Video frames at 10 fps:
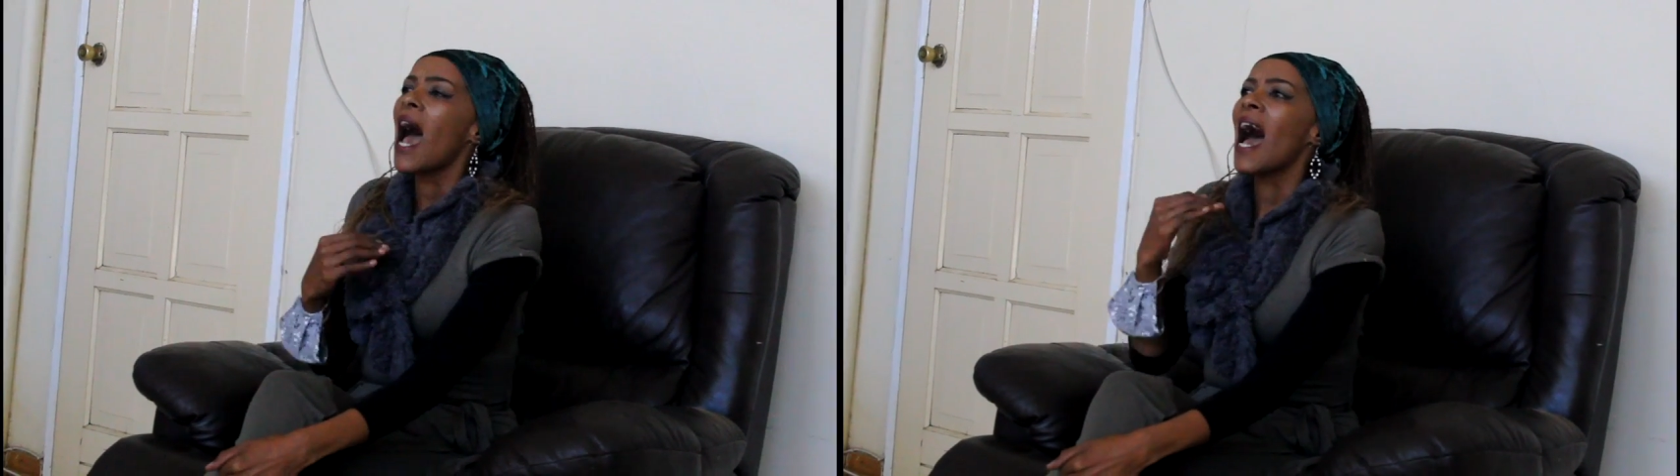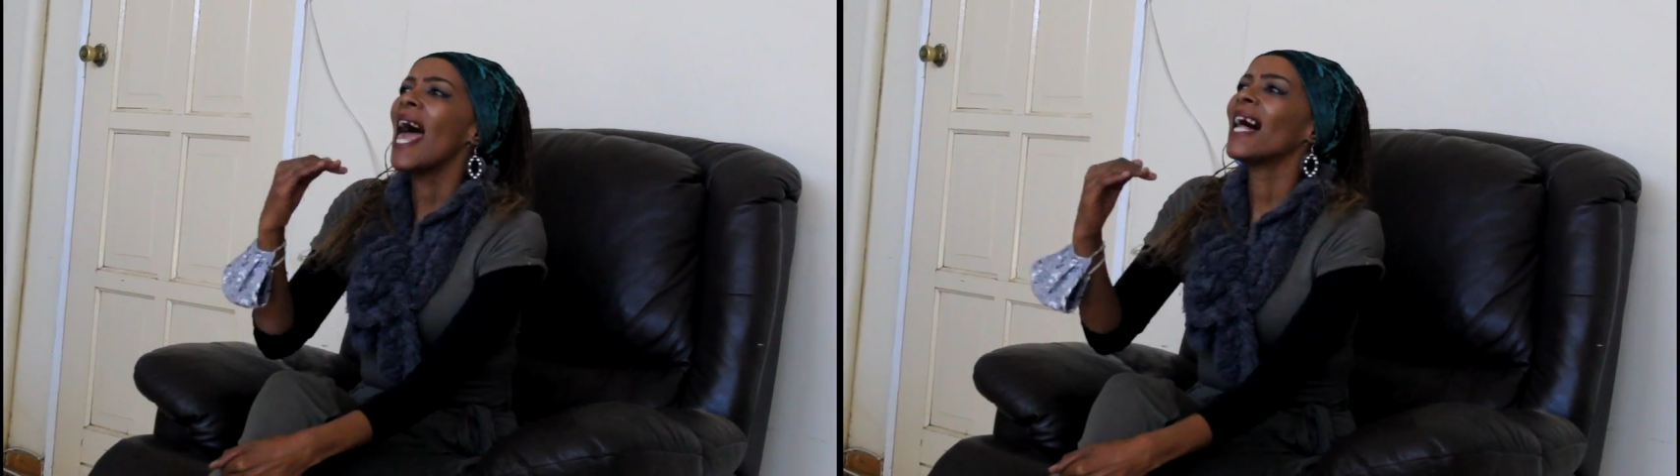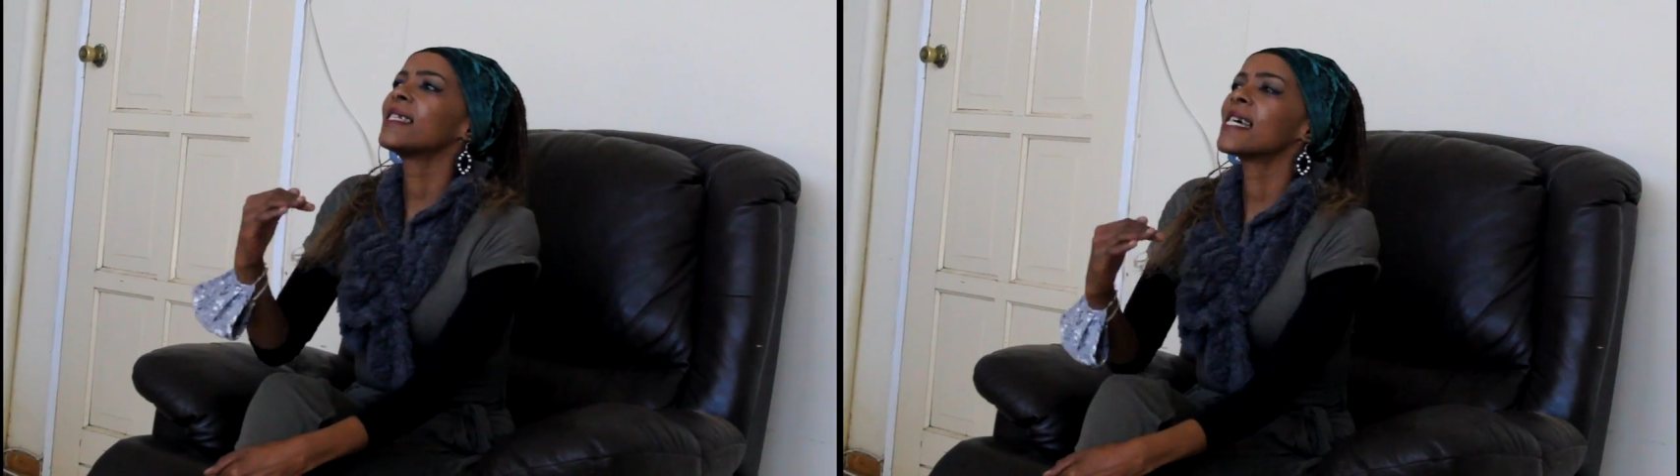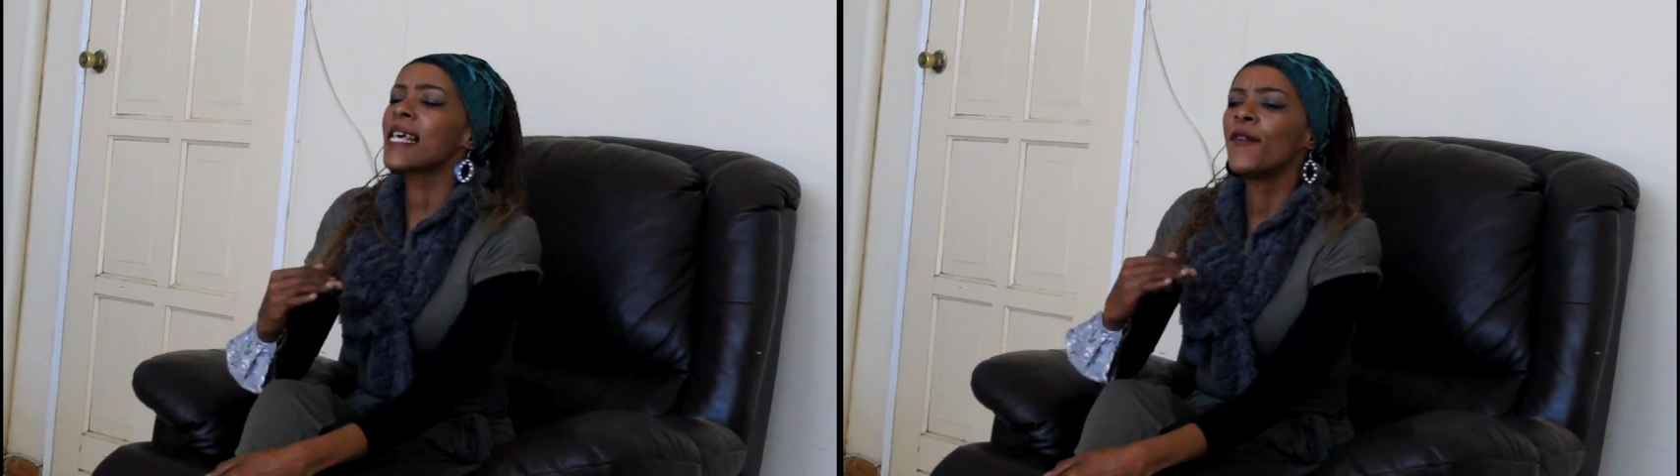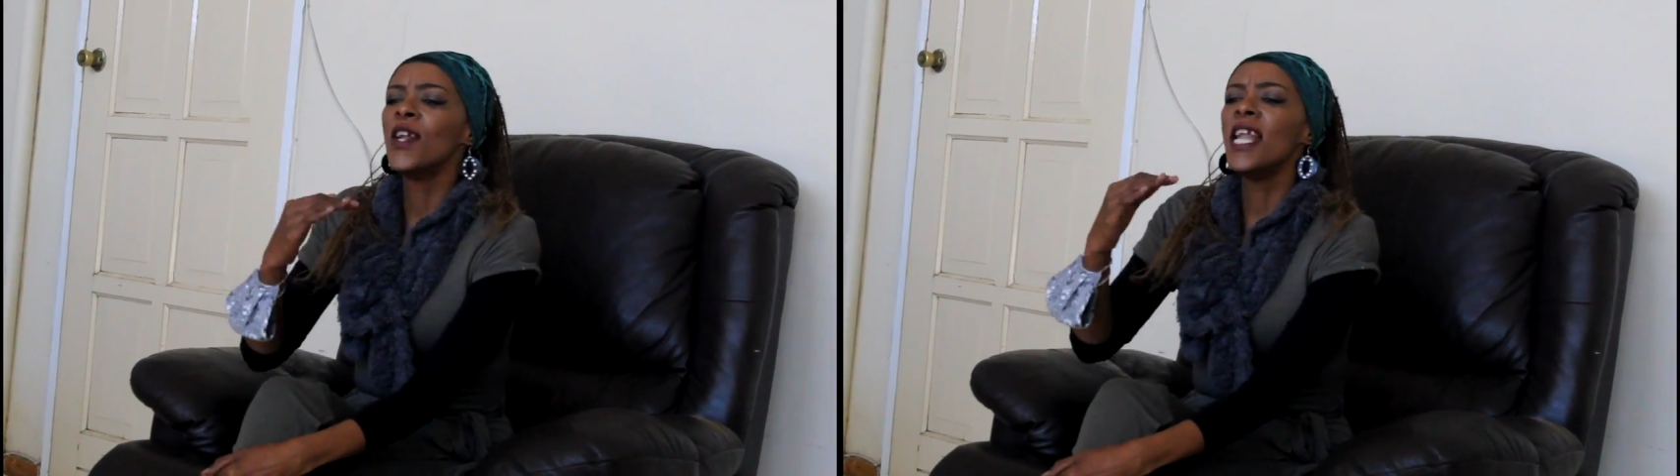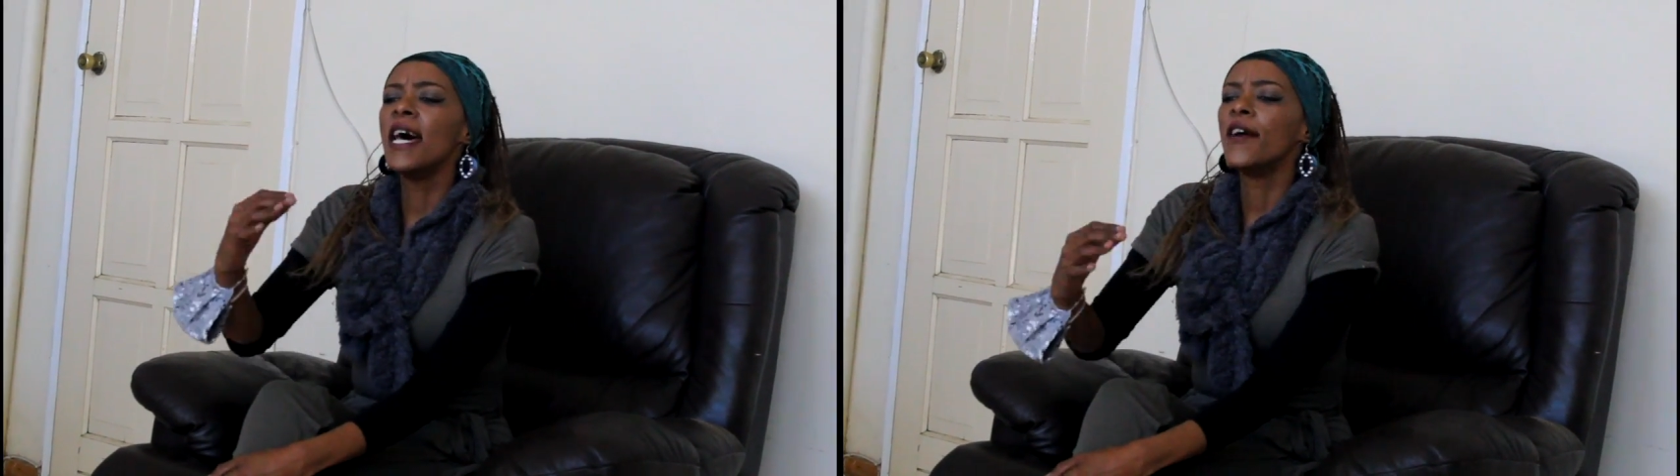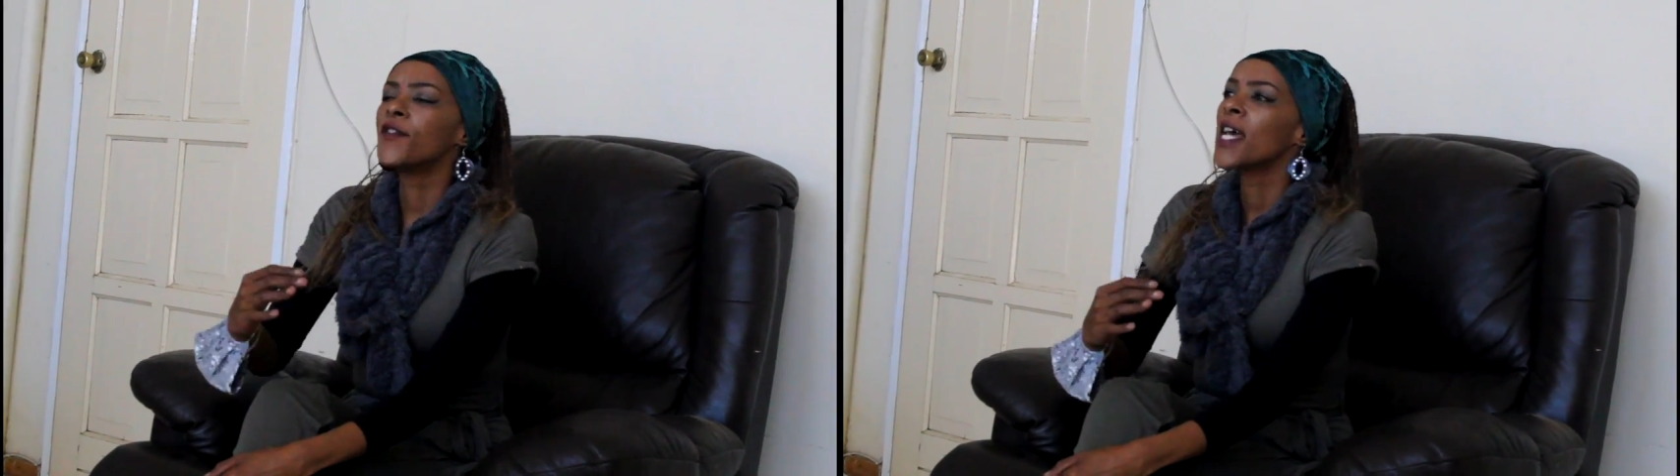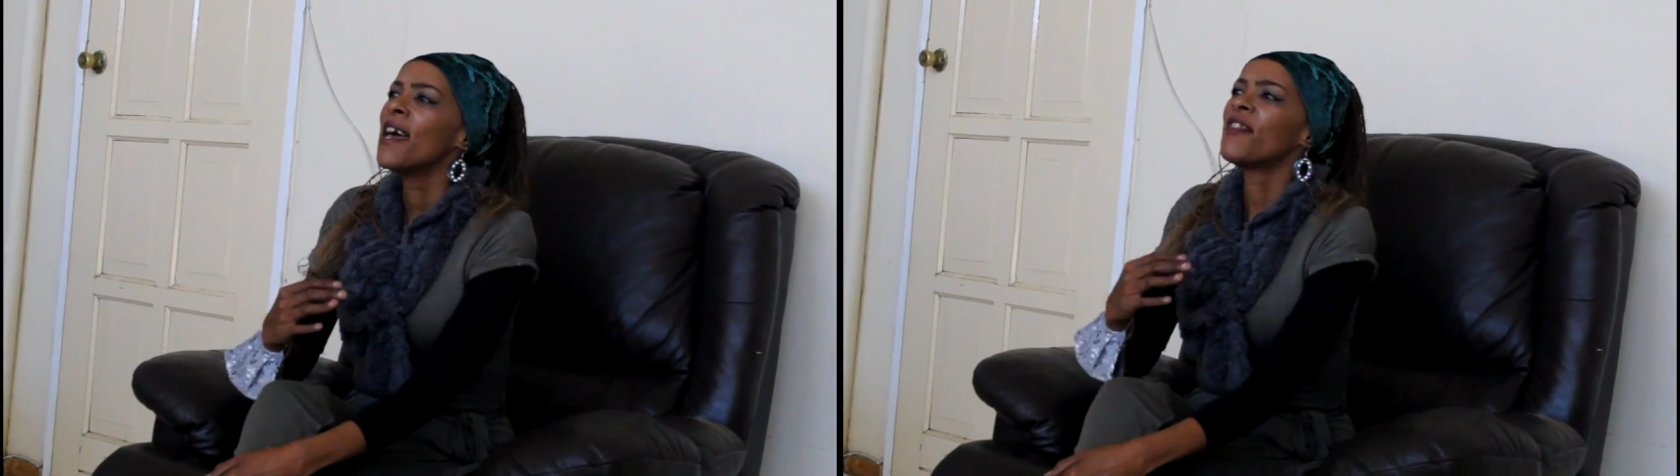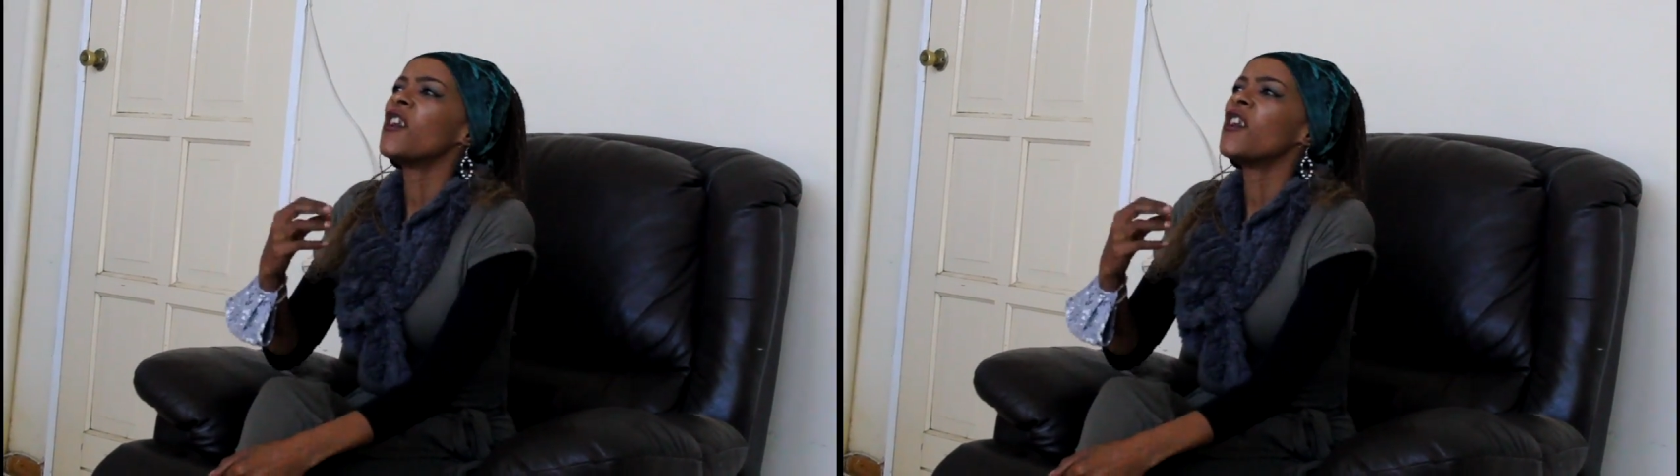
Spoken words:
our elders have lived.